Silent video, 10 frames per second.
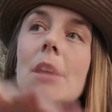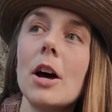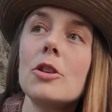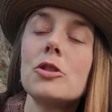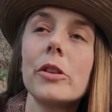The
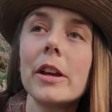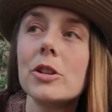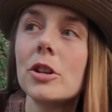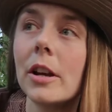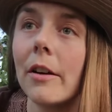
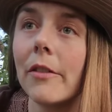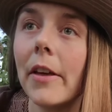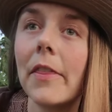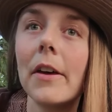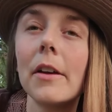undulation of
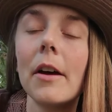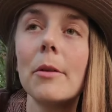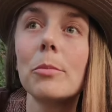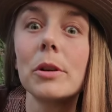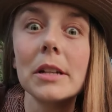it, the
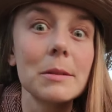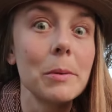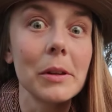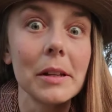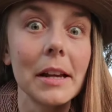
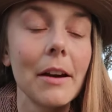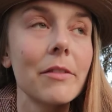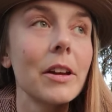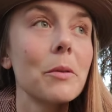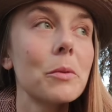unpredictability of
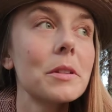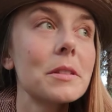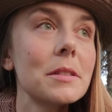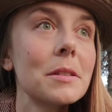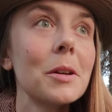it
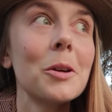was